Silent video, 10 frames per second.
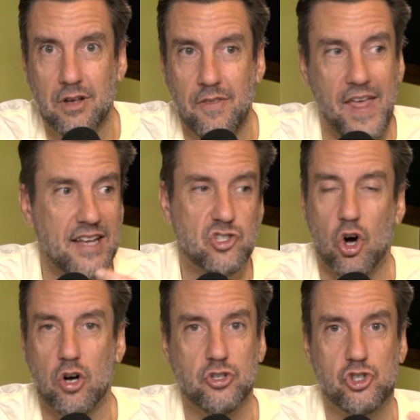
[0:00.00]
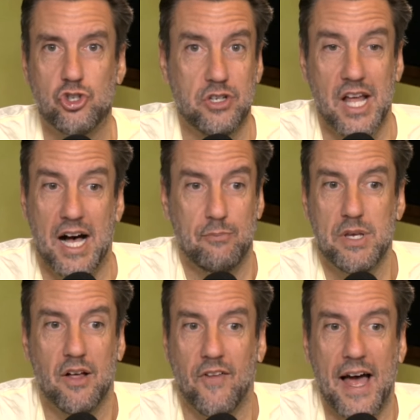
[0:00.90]
That dog should not
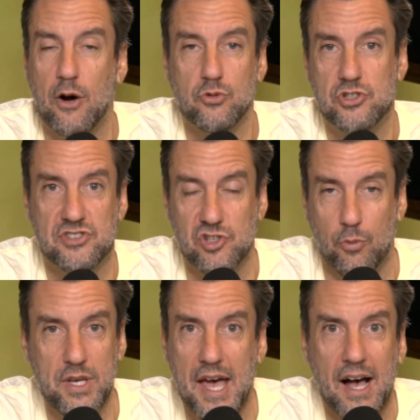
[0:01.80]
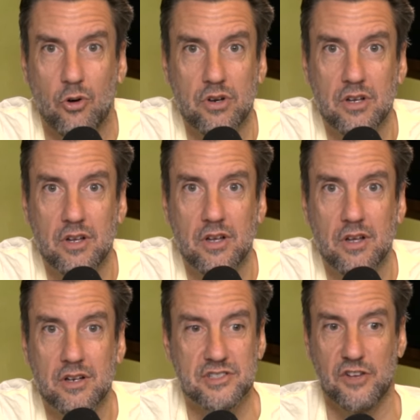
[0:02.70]
be allowed to still be out
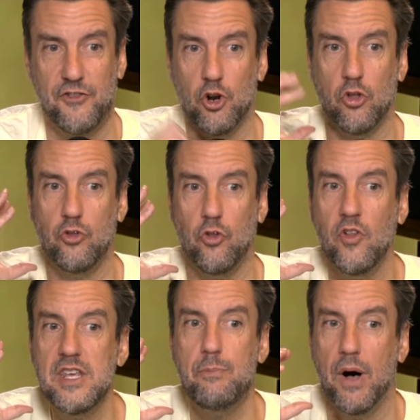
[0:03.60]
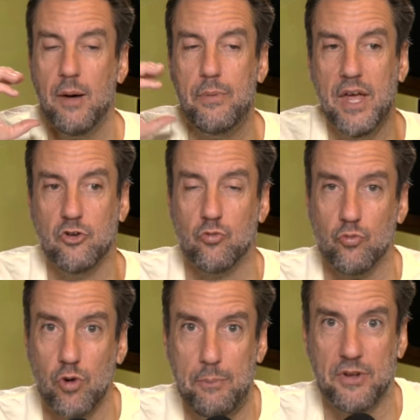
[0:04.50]
because if it'll leap up and
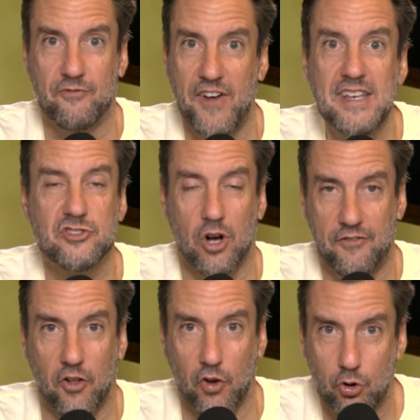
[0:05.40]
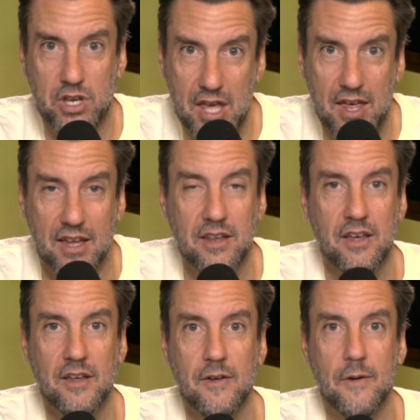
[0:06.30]
rip a face off a little kid,
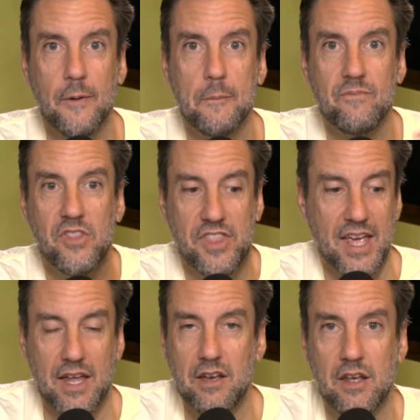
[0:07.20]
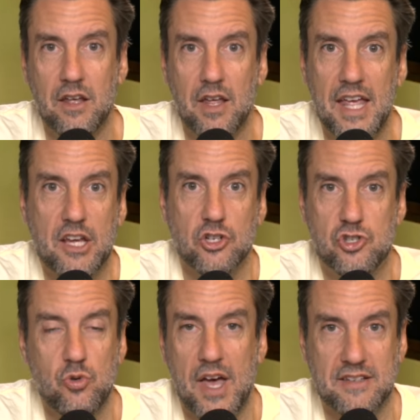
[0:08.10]
then it could
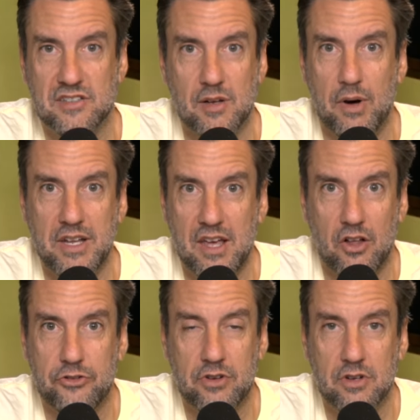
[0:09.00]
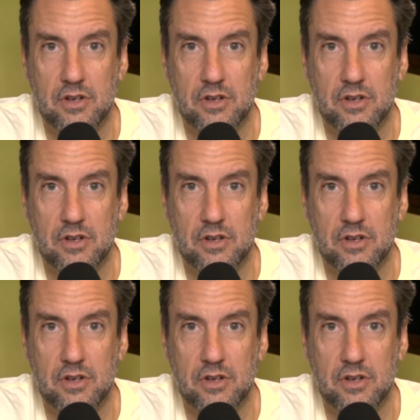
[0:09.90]
do that to somebody else.